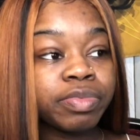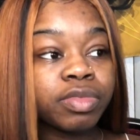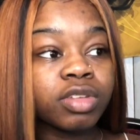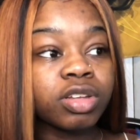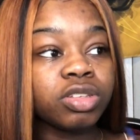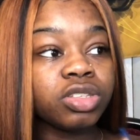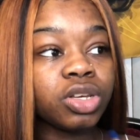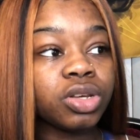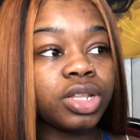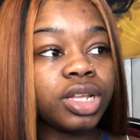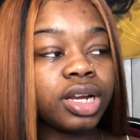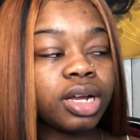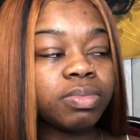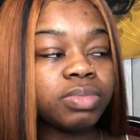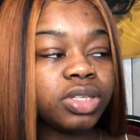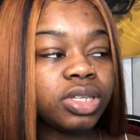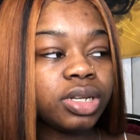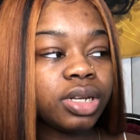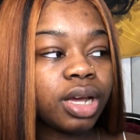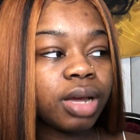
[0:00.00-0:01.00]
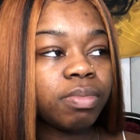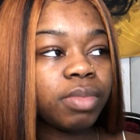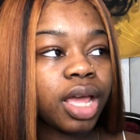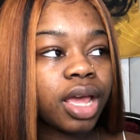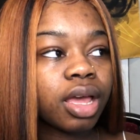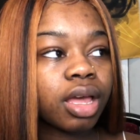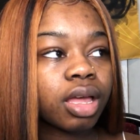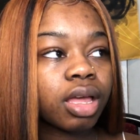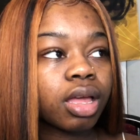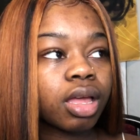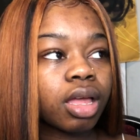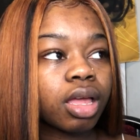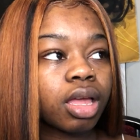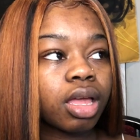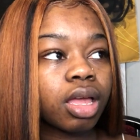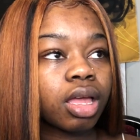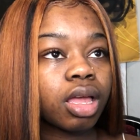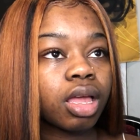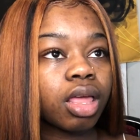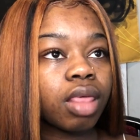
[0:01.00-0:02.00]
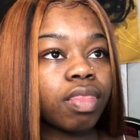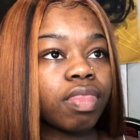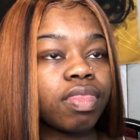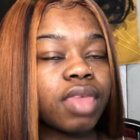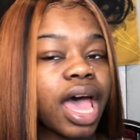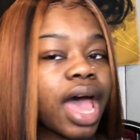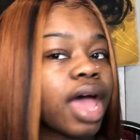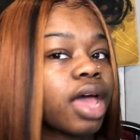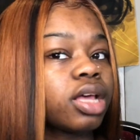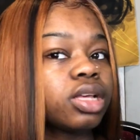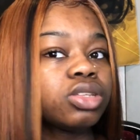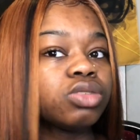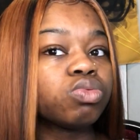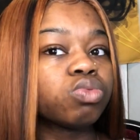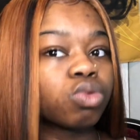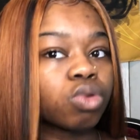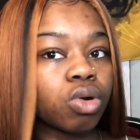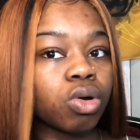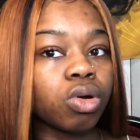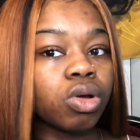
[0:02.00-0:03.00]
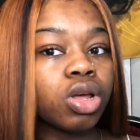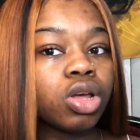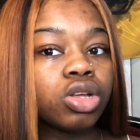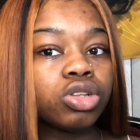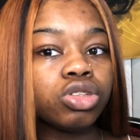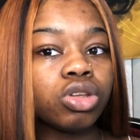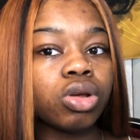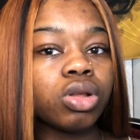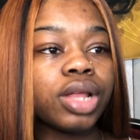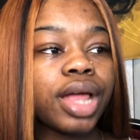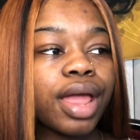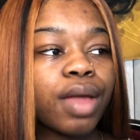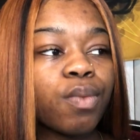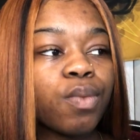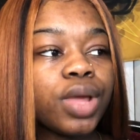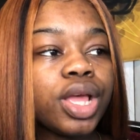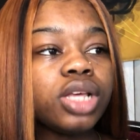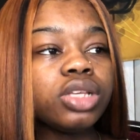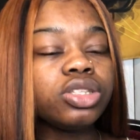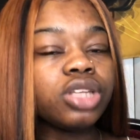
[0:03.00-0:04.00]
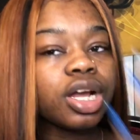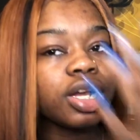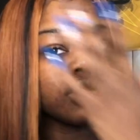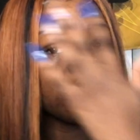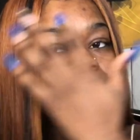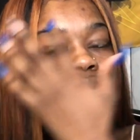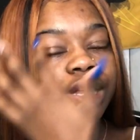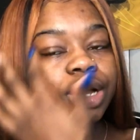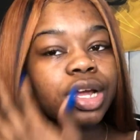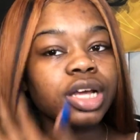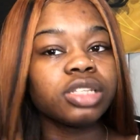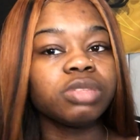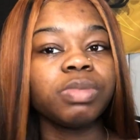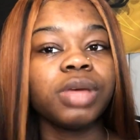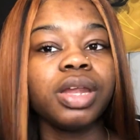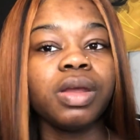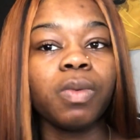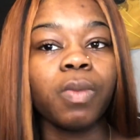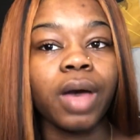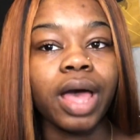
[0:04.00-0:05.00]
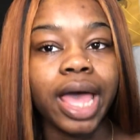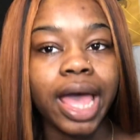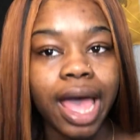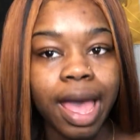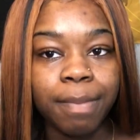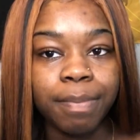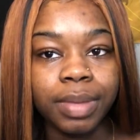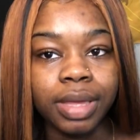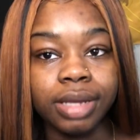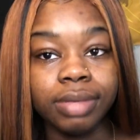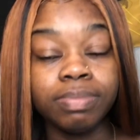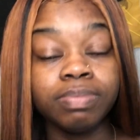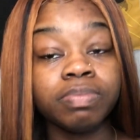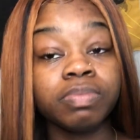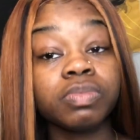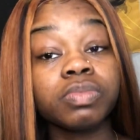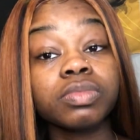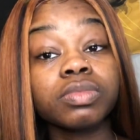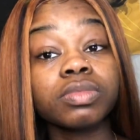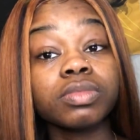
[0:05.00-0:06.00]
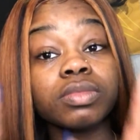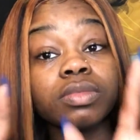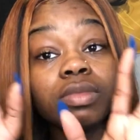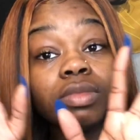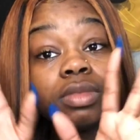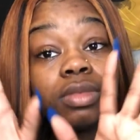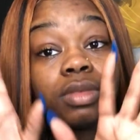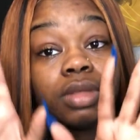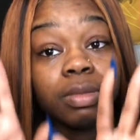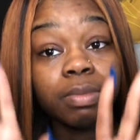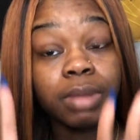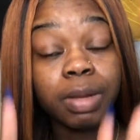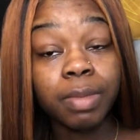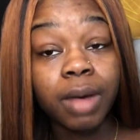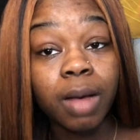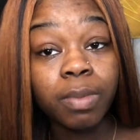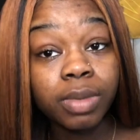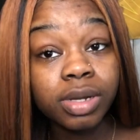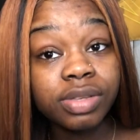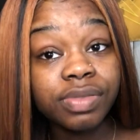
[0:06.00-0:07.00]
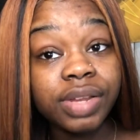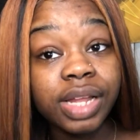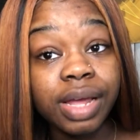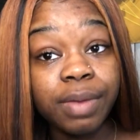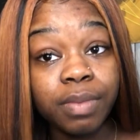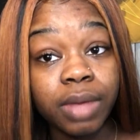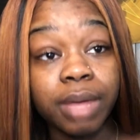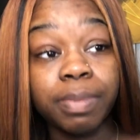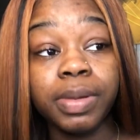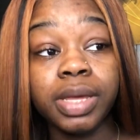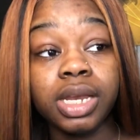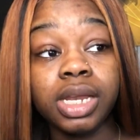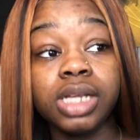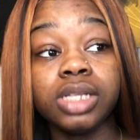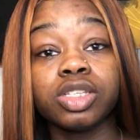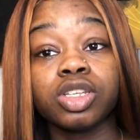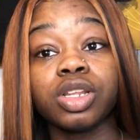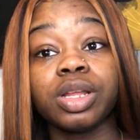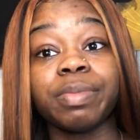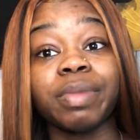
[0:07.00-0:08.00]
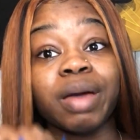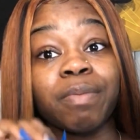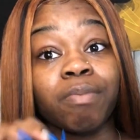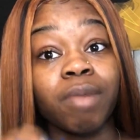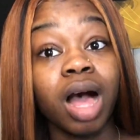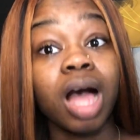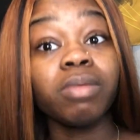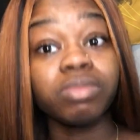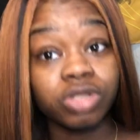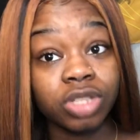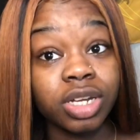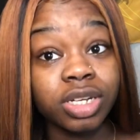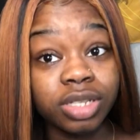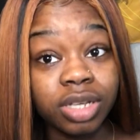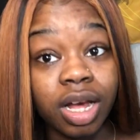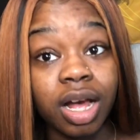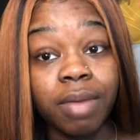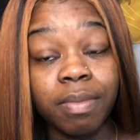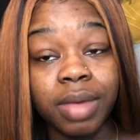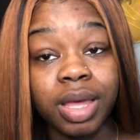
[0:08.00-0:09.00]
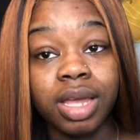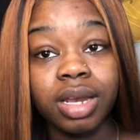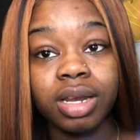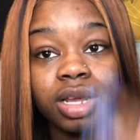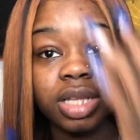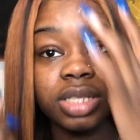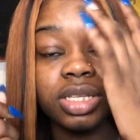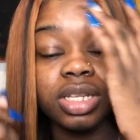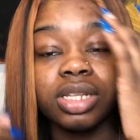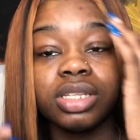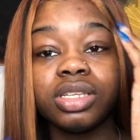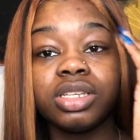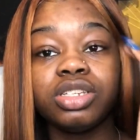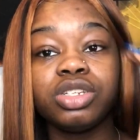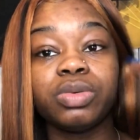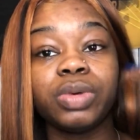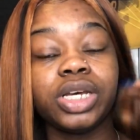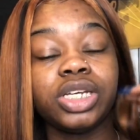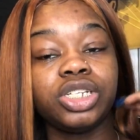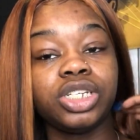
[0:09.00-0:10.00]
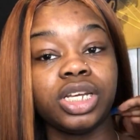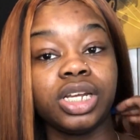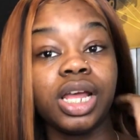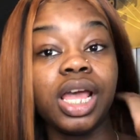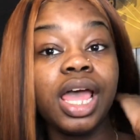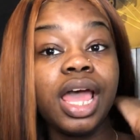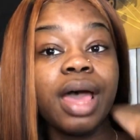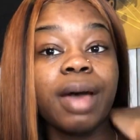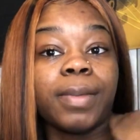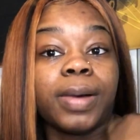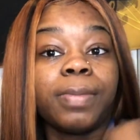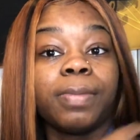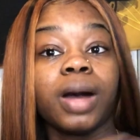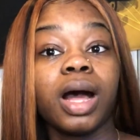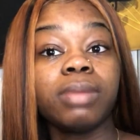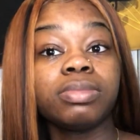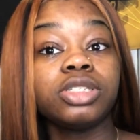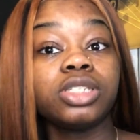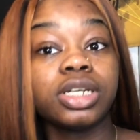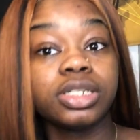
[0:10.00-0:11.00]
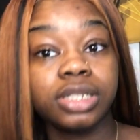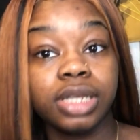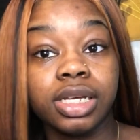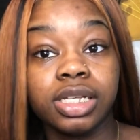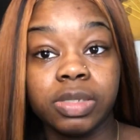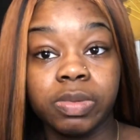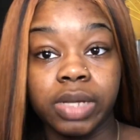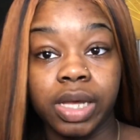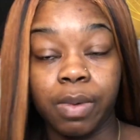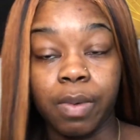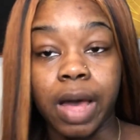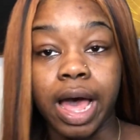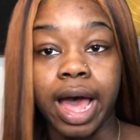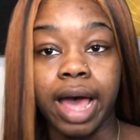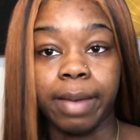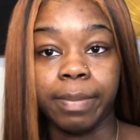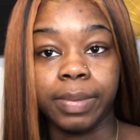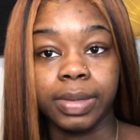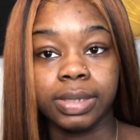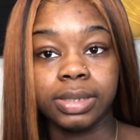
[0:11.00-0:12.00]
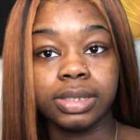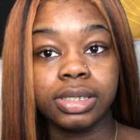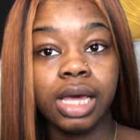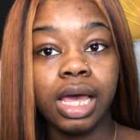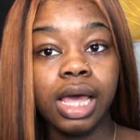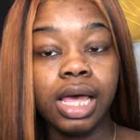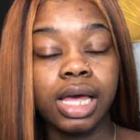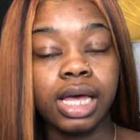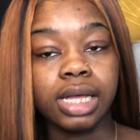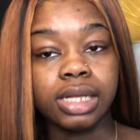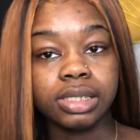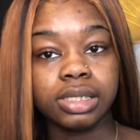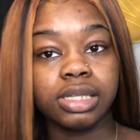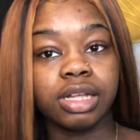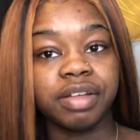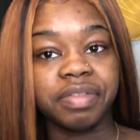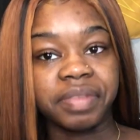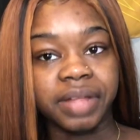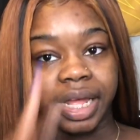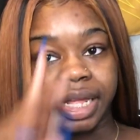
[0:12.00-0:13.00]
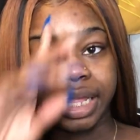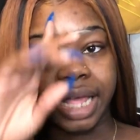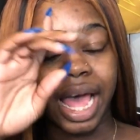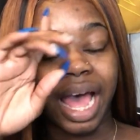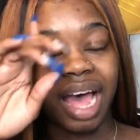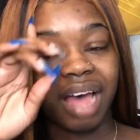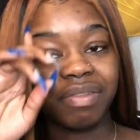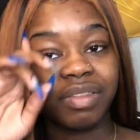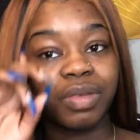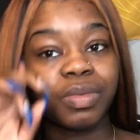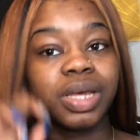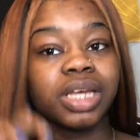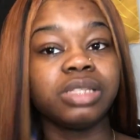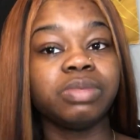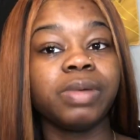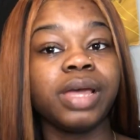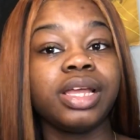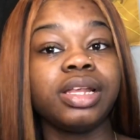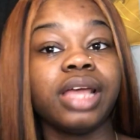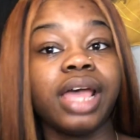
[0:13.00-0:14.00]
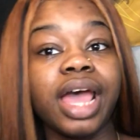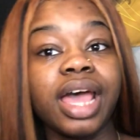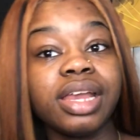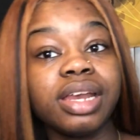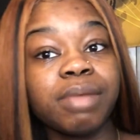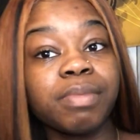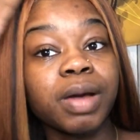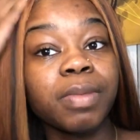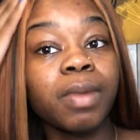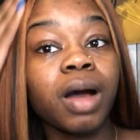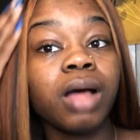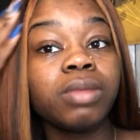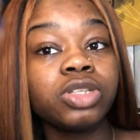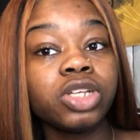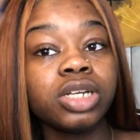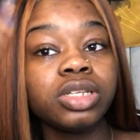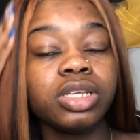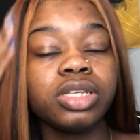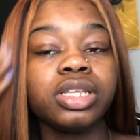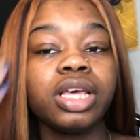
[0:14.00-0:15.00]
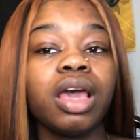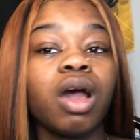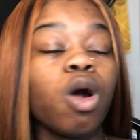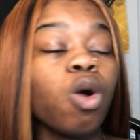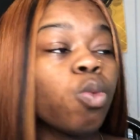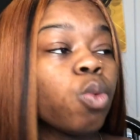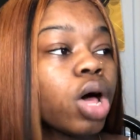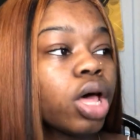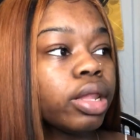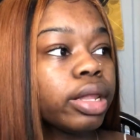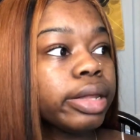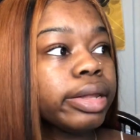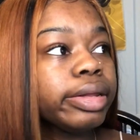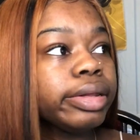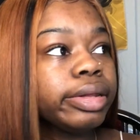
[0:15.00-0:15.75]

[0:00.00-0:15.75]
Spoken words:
So then I'm sitting here, I'm like, that is wrong. So like we start telling her, explaining what happened. My mom works for the NYPD, so then my mom starts to come into the situation, and my mom starts to explain what happened and stuff like that after we explained it. And then my mom starts to say, oh, well,